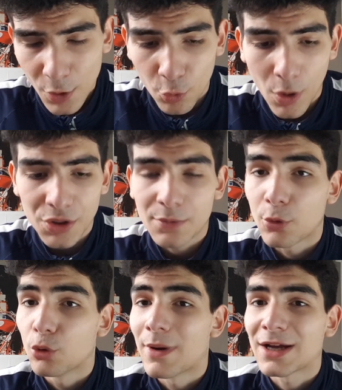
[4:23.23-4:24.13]
won the
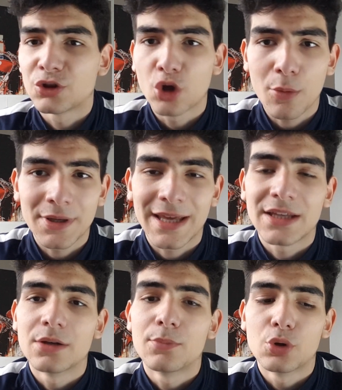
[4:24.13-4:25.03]
ball back,
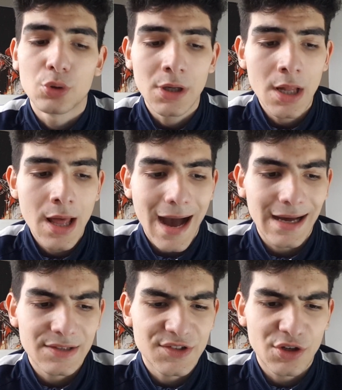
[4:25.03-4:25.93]
dominated the ball,
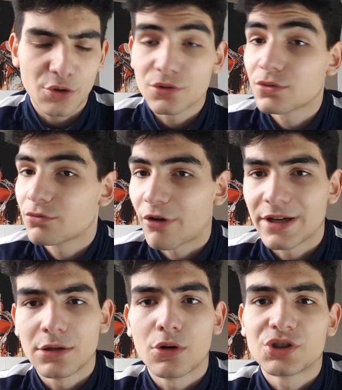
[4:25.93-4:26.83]
and
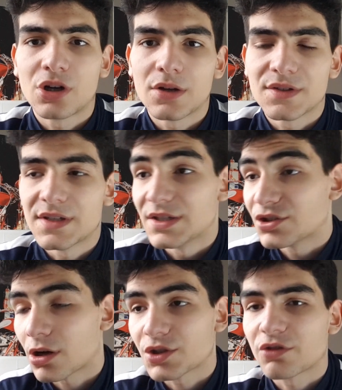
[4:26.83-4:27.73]
created a lot of chances. His
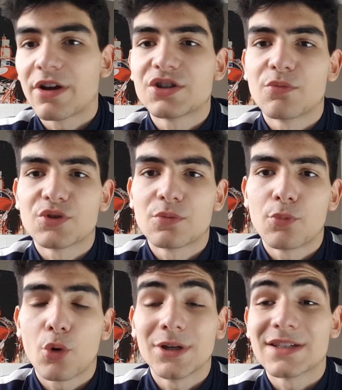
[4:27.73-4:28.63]
chance creation was on
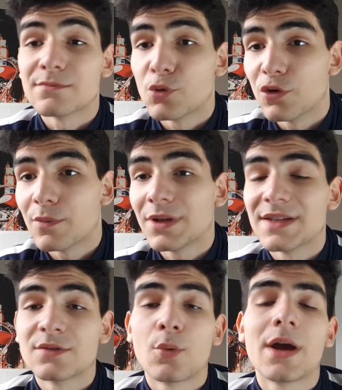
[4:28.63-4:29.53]
point. His movement,
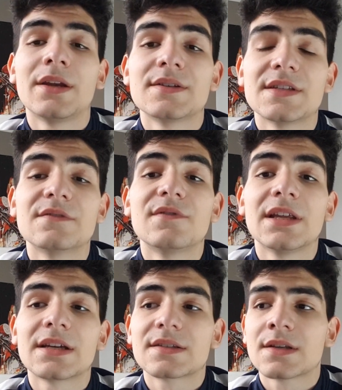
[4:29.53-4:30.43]
his awareness, his
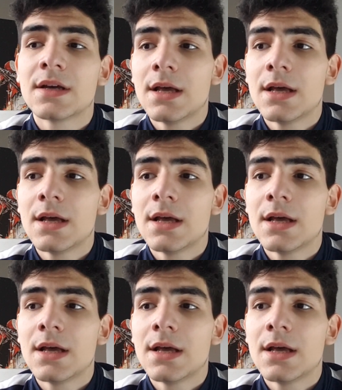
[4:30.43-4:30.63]
flicks.